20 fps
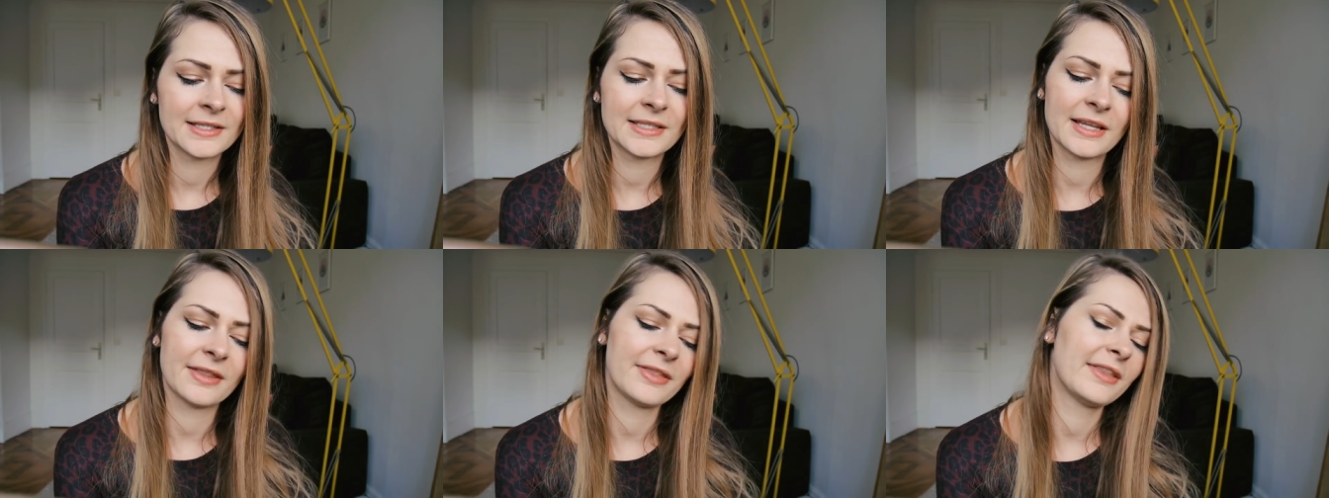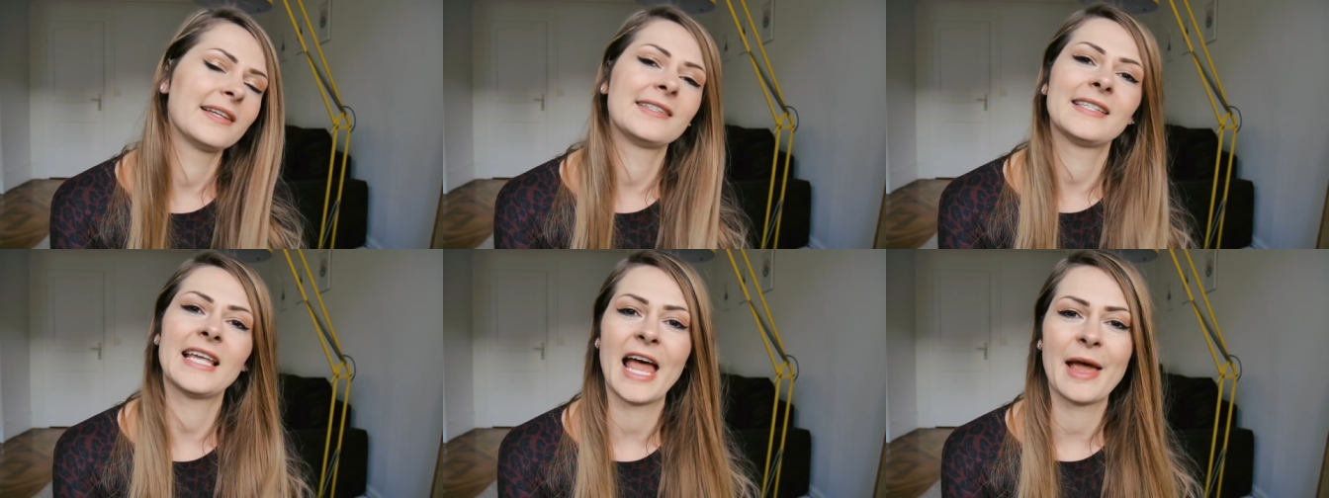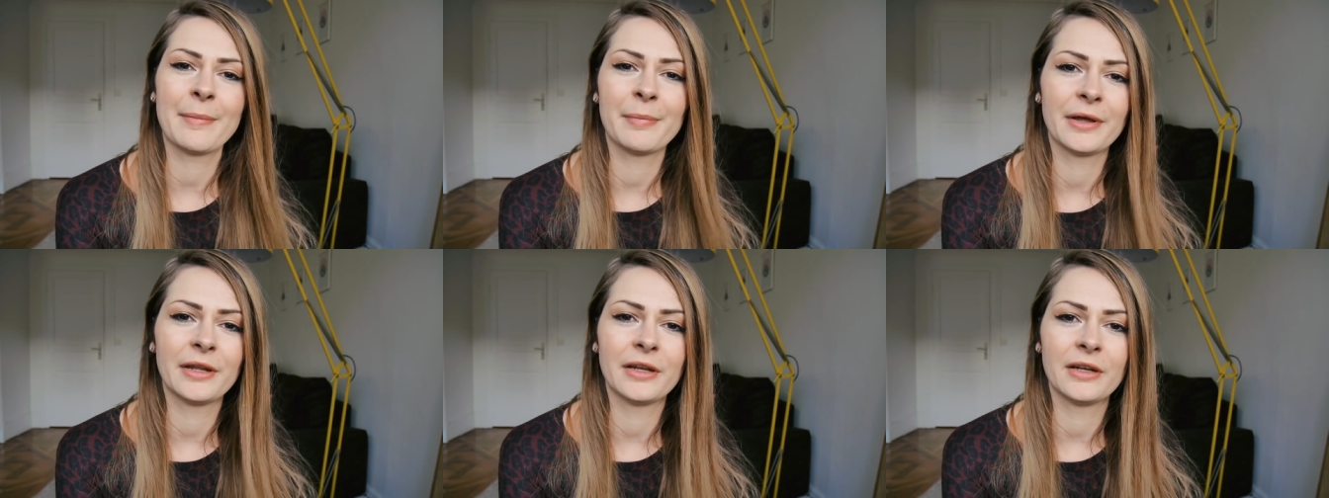did this
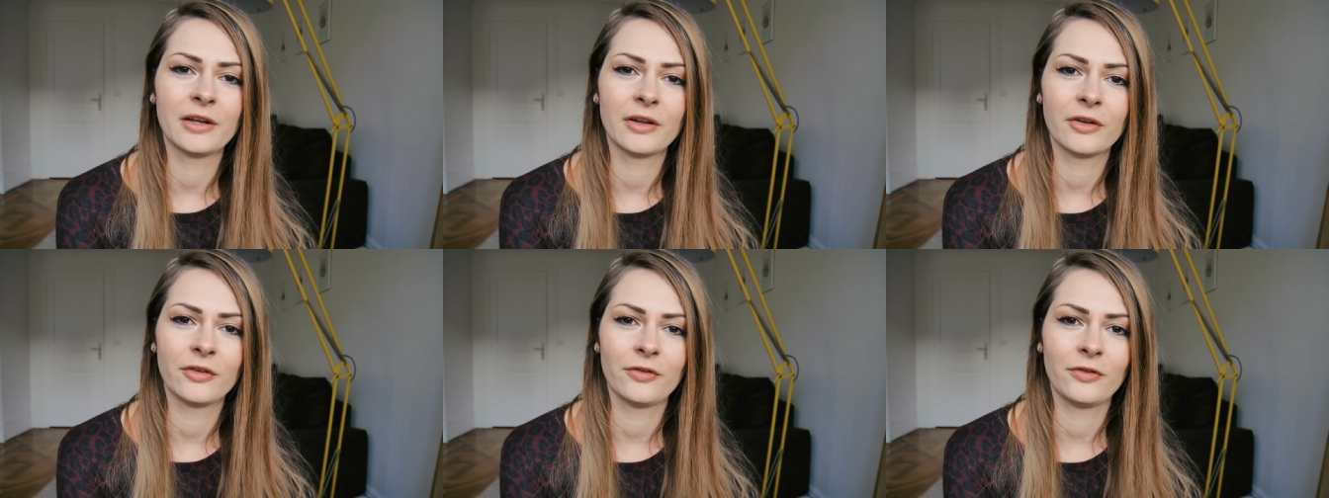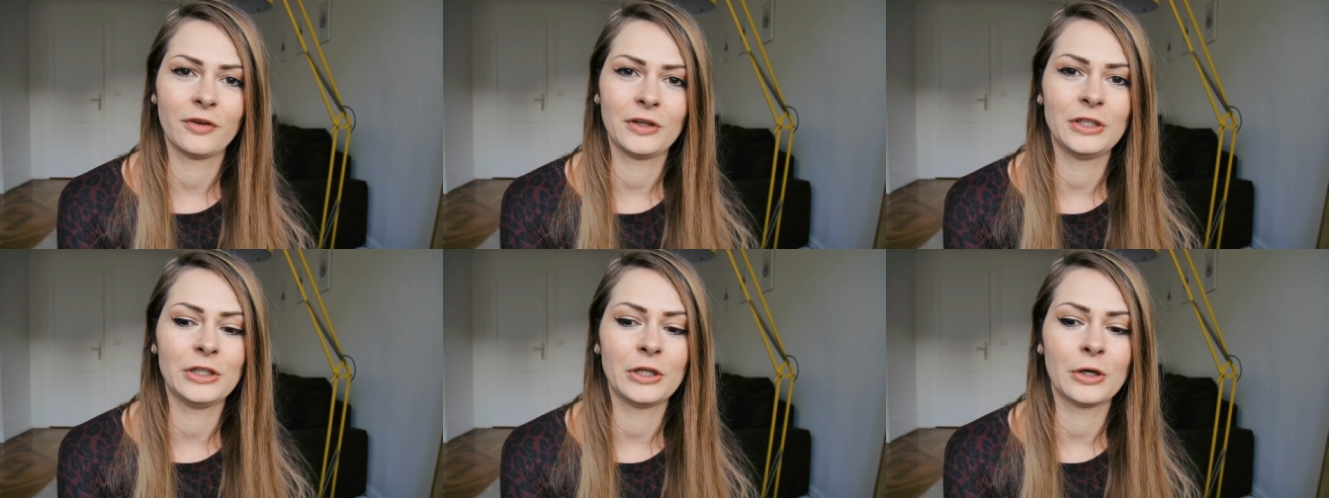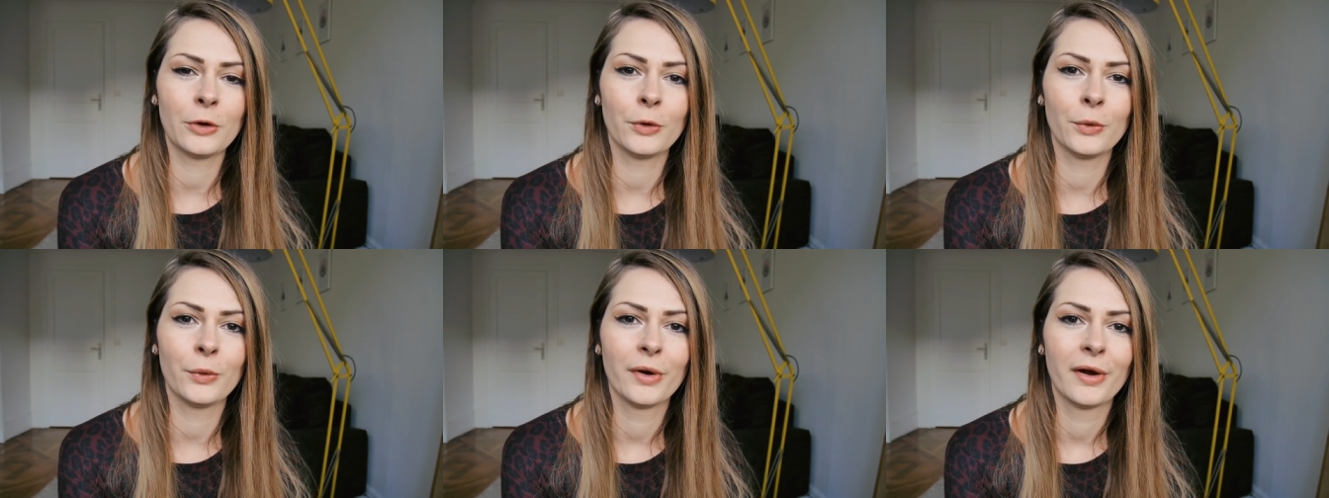happen for
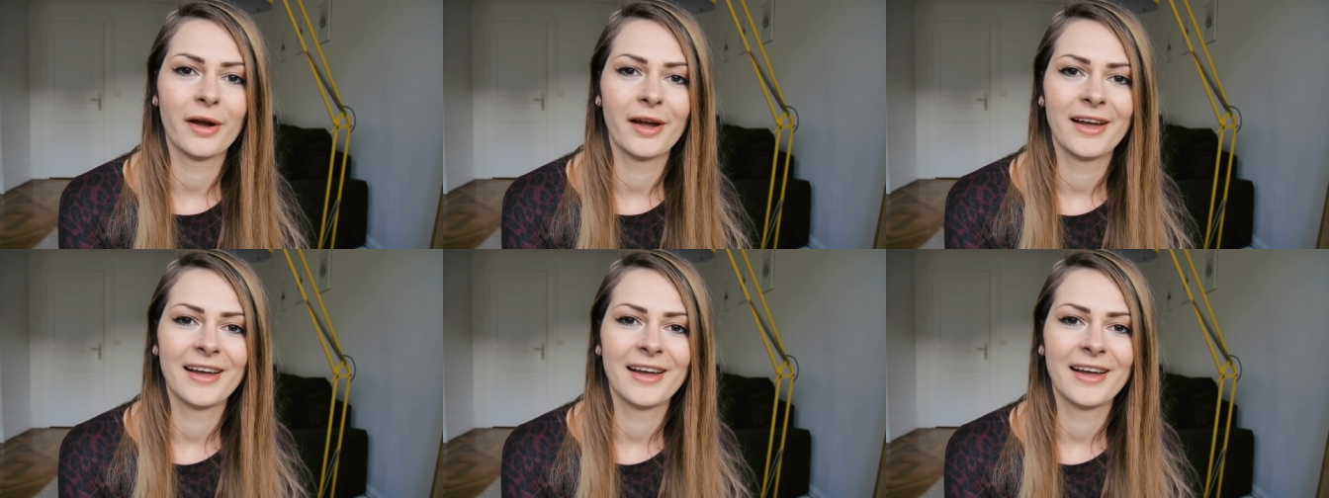you?